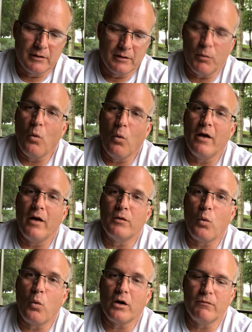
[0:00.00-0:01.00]
Number one, the
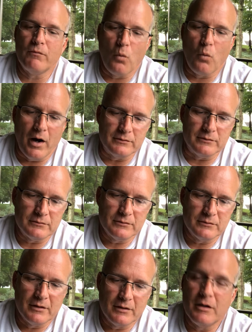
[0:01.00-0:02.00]
work of one.
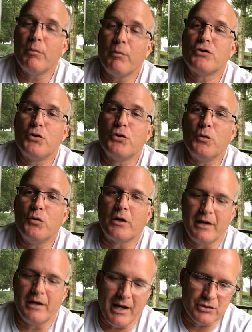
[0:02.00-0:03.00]
Number two,
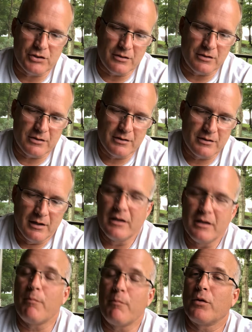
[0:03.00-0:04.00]
connections.
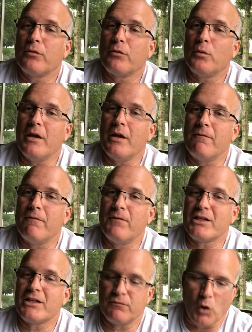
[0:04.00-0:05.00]
Number three,
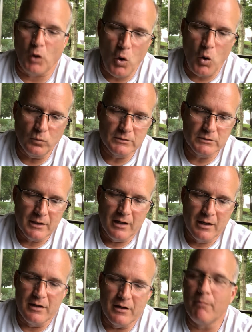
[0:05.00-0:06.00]
fixed flow.
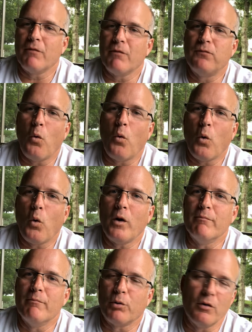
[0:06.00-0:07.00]
Number four,
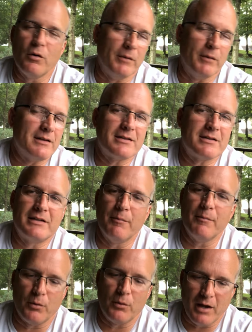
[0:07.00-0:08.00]
improvement.
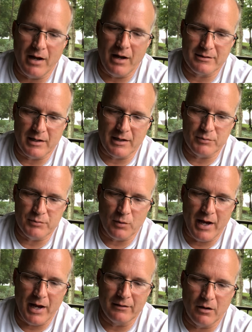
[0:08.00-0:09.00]
Simple concepts,
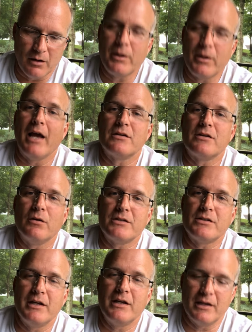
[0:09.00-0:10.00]
right? Okay, so
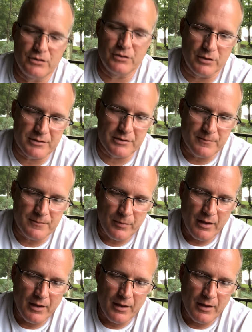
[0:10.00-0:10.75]
let's get into this.